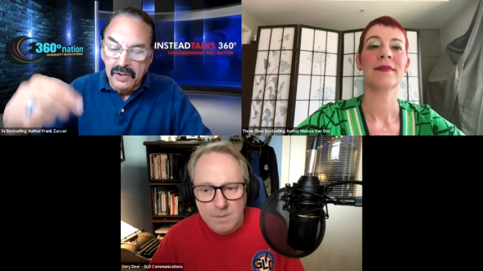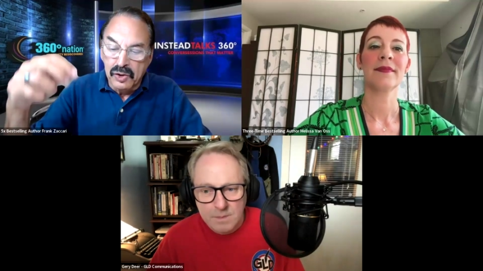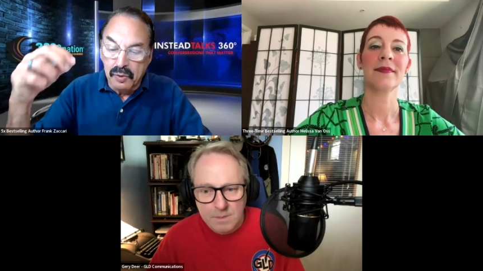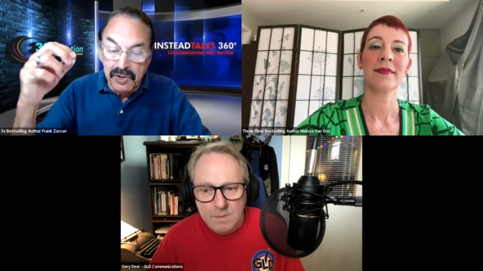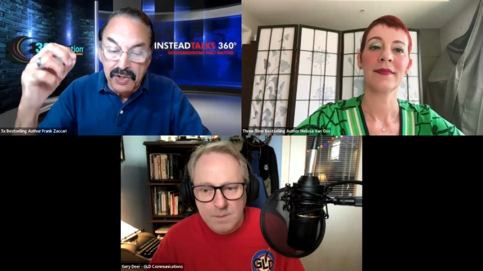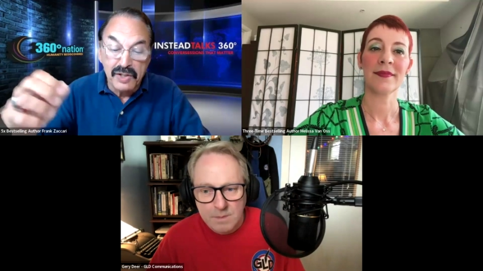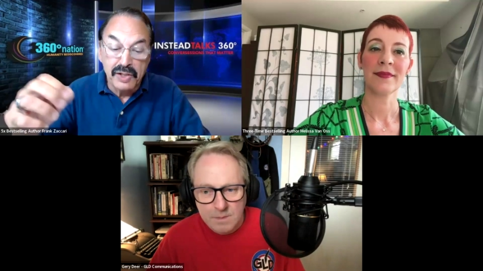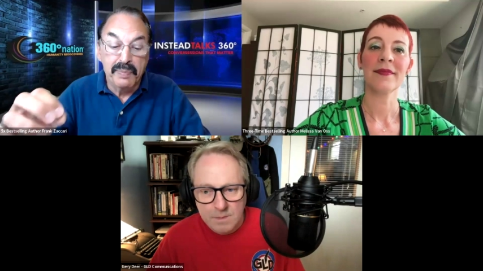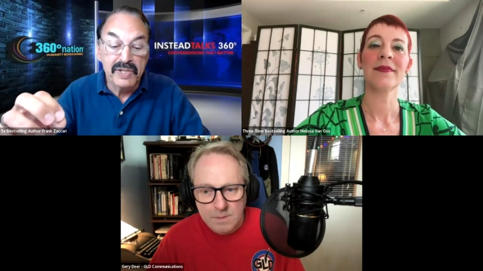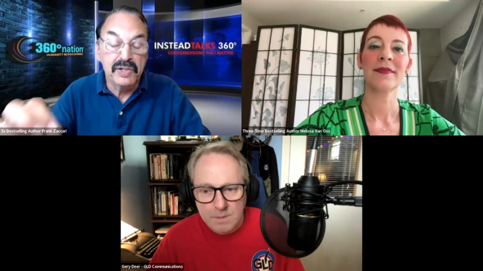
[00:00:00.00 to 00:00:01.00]

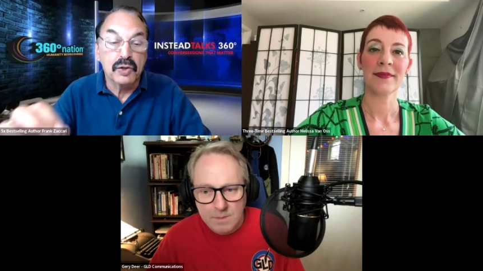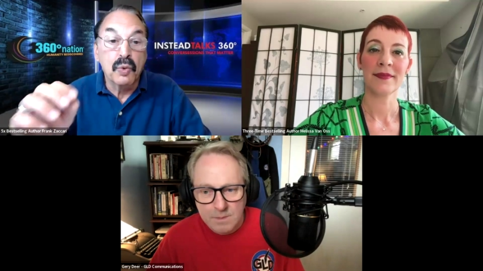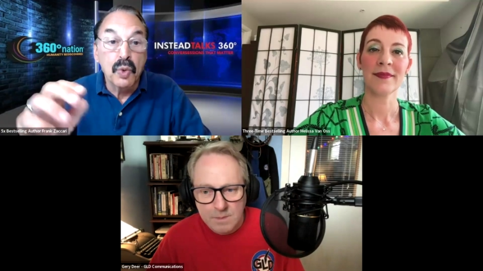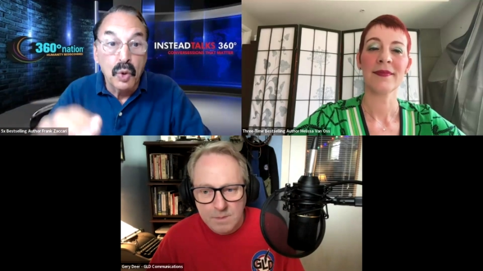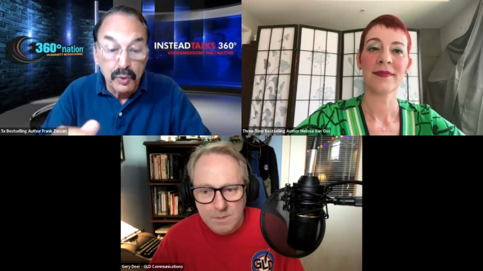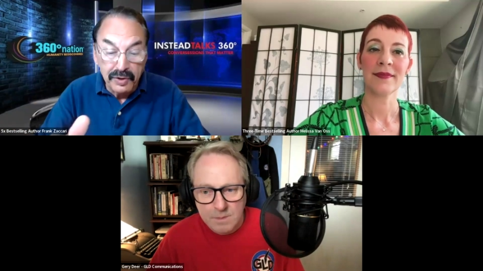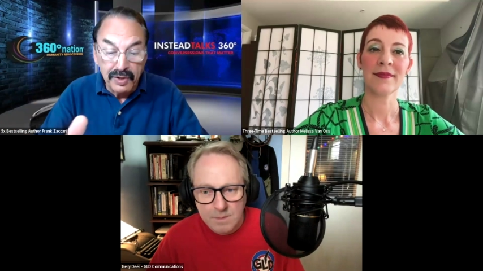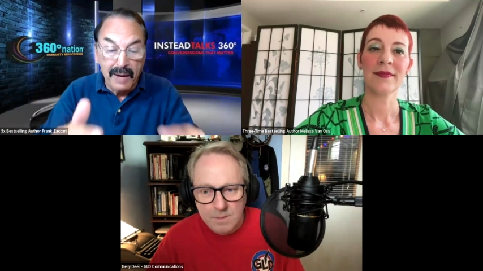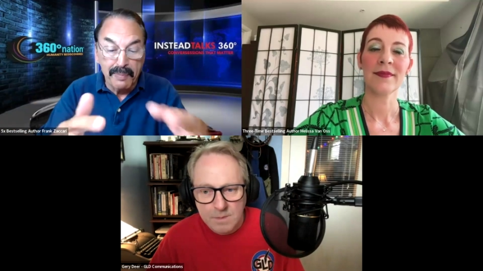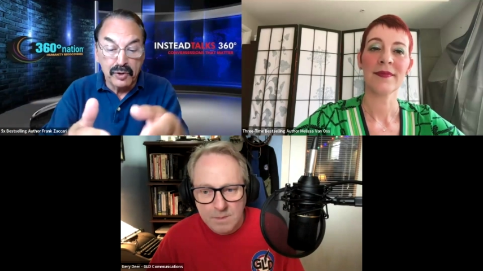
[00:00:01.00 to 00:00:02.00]
Speaker 1: strategic business growth
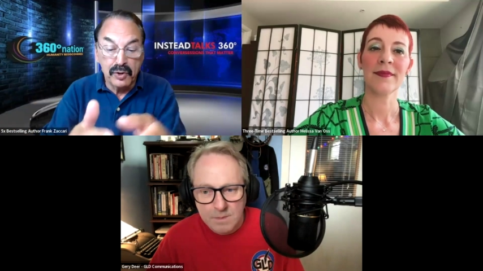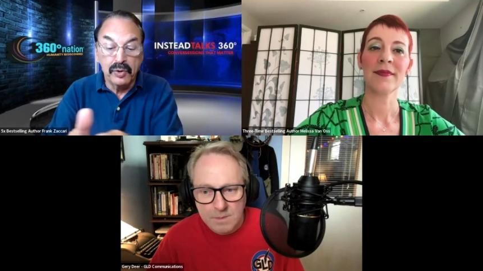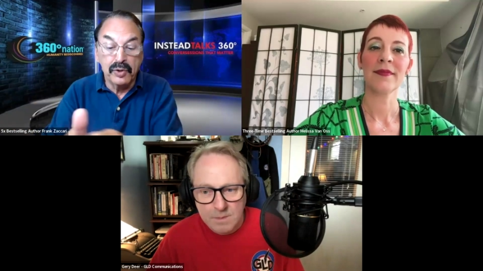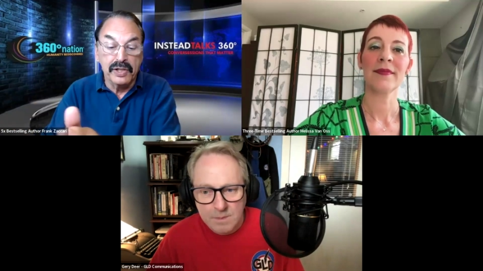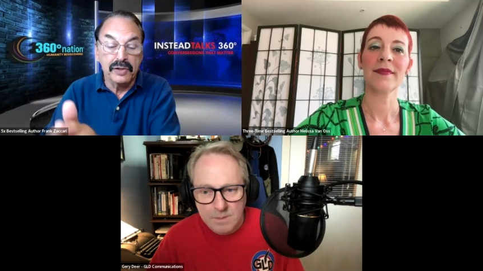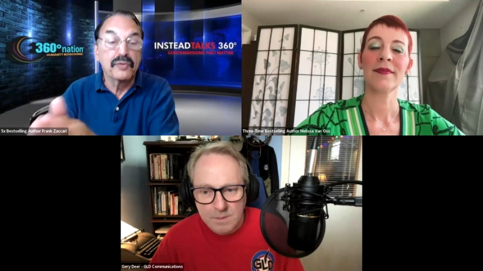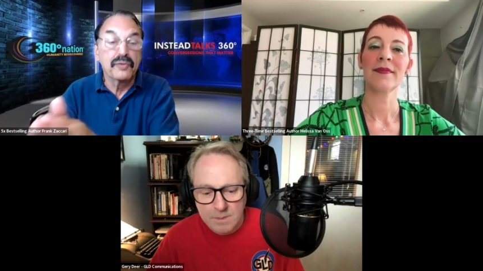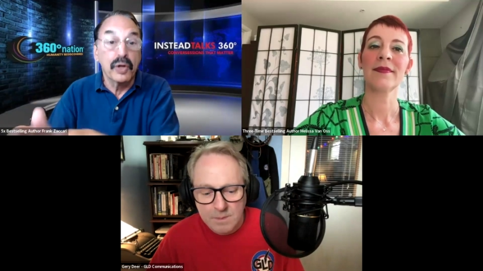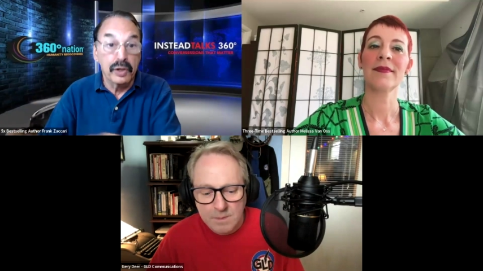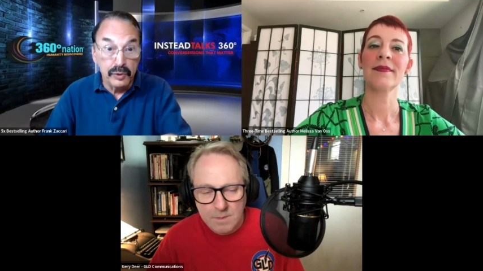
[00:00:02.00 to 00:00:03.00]
opportunities
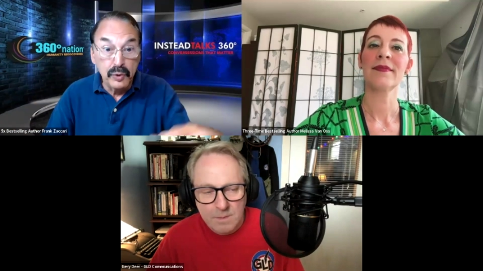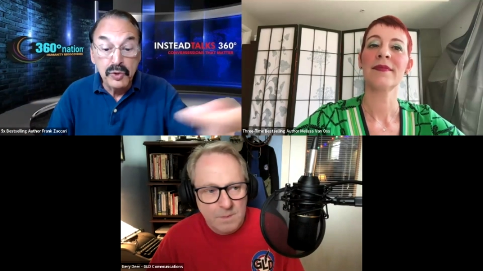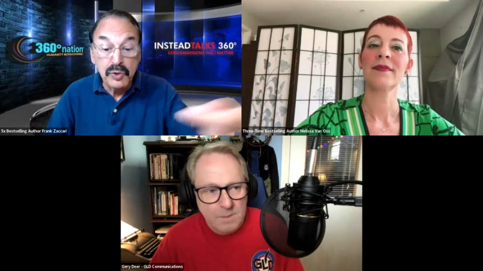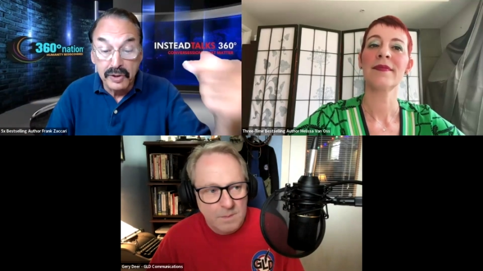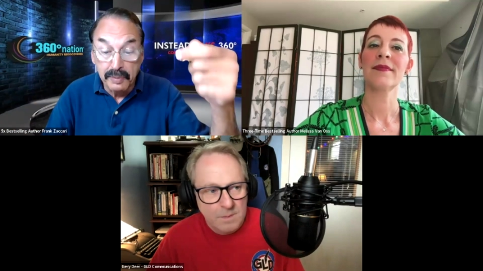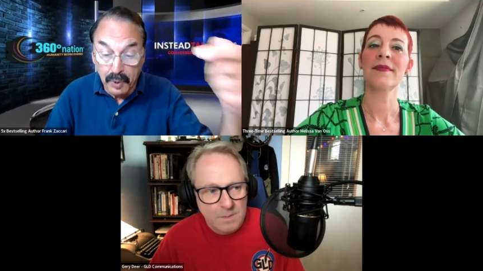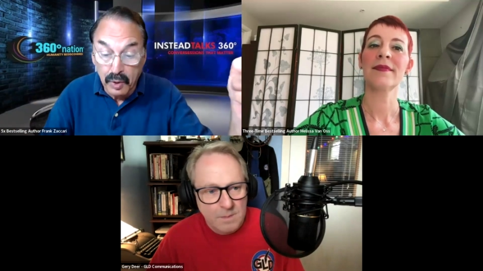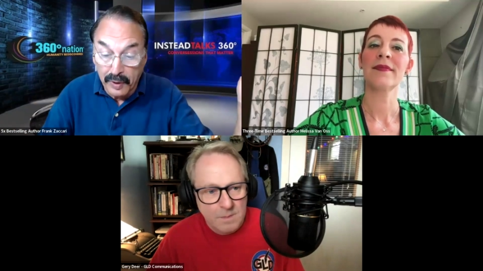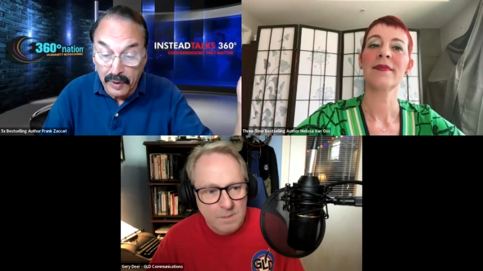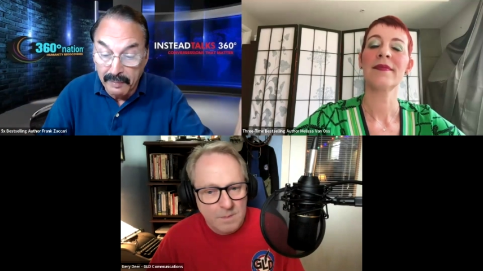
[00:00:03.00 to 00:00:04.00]
for you using the
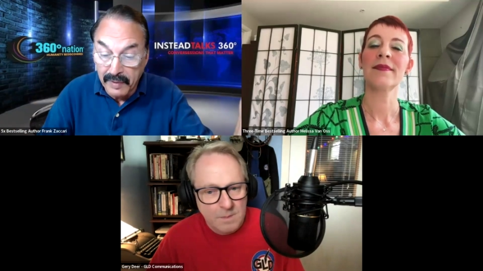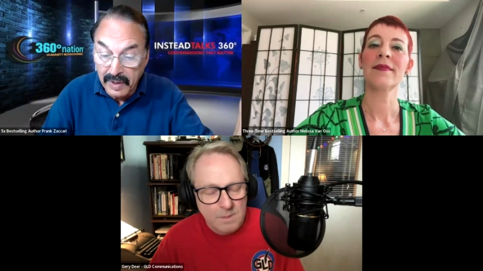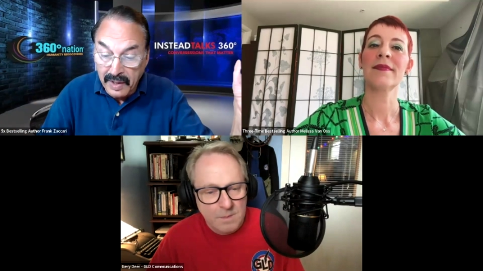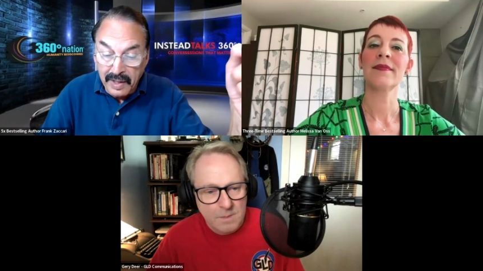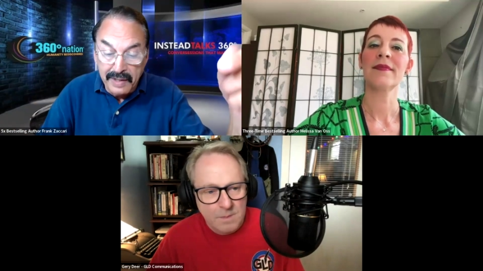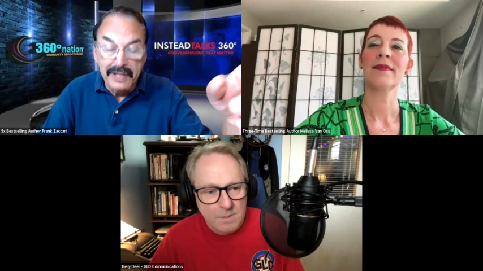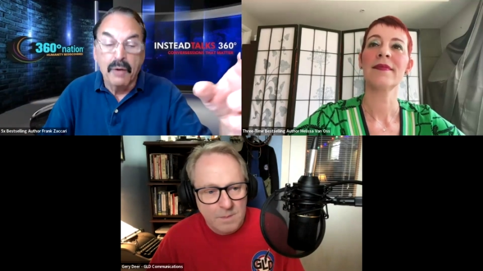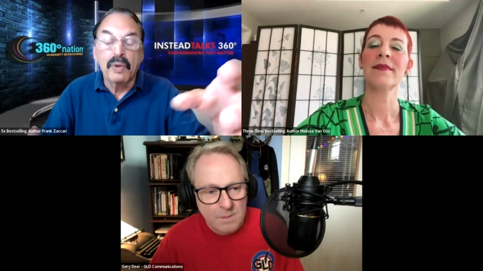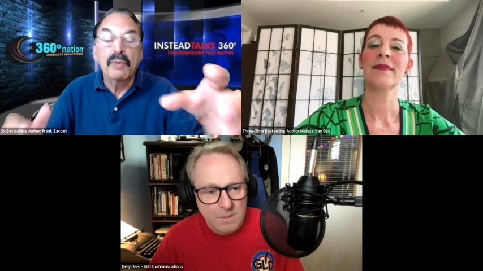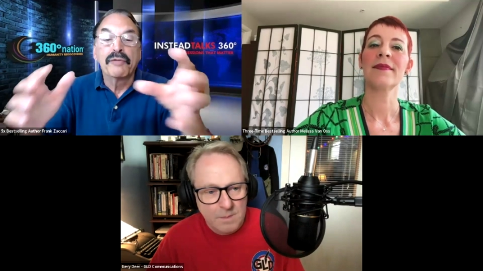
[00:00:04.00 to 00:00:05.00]
program. Now
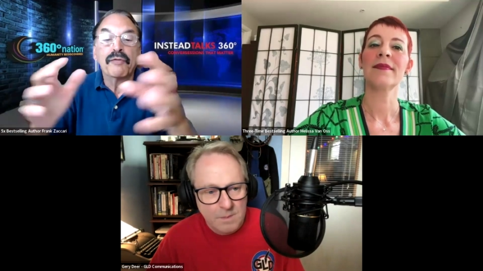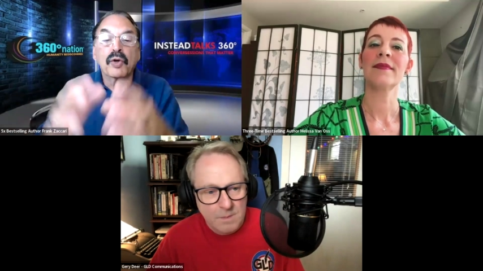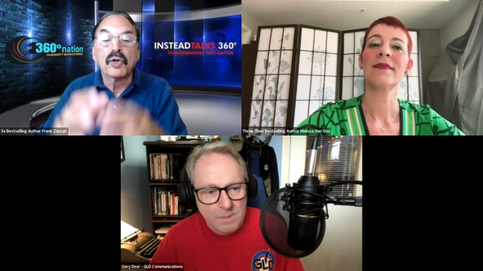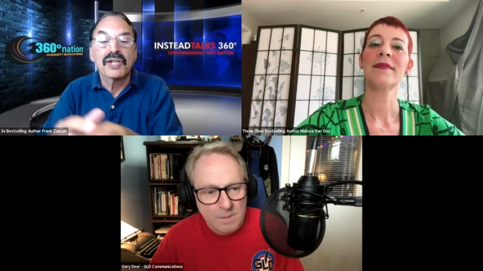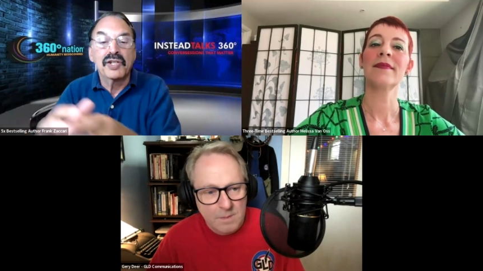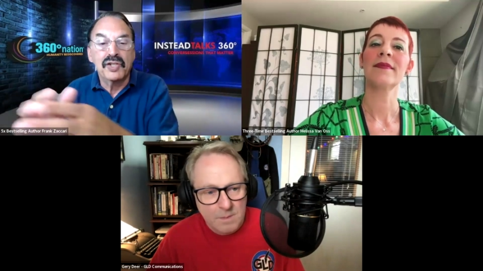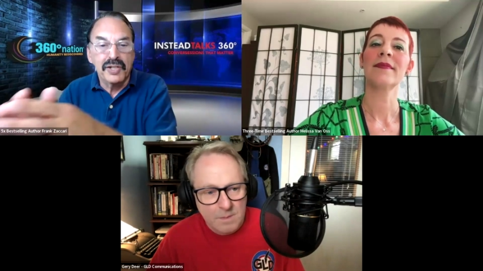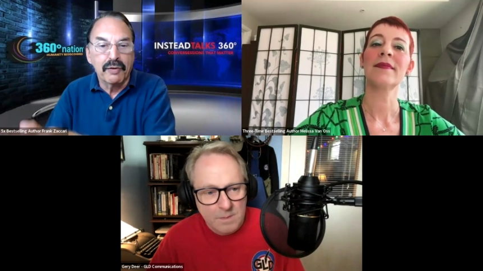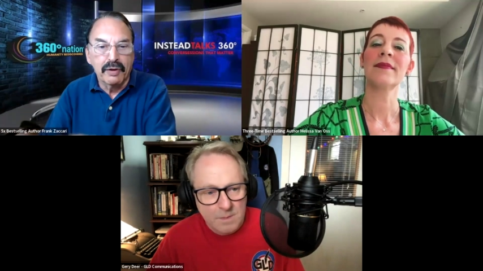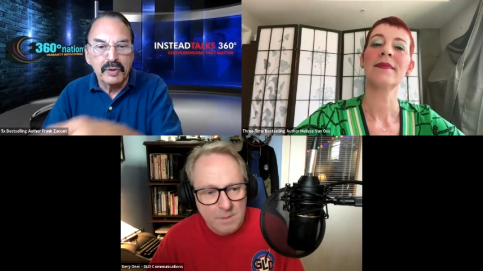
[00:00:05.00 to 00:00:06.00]
we reverse
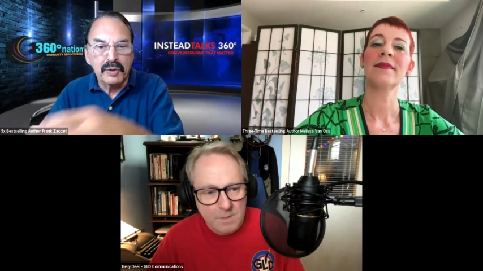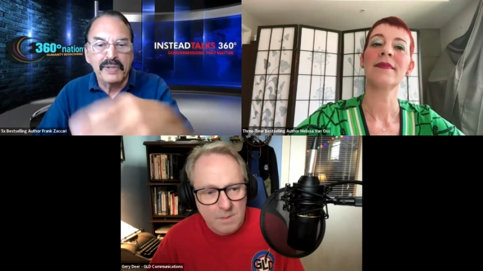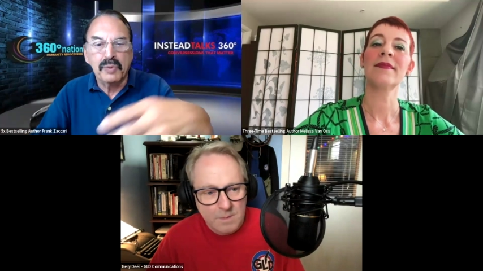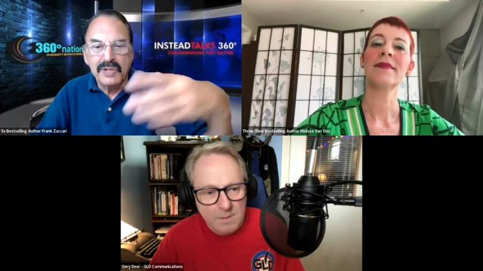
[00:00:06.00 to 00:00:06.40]
engineer it, which means we